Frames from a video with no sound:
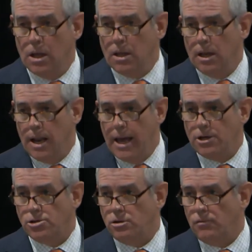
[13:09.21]
the
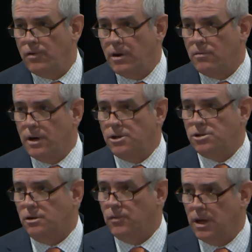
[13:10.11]
National
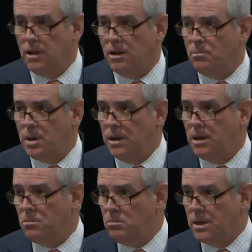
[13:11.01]
Federation of
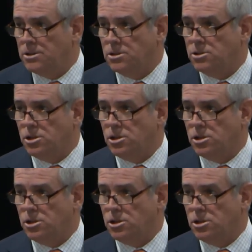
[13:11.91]
Independent Business,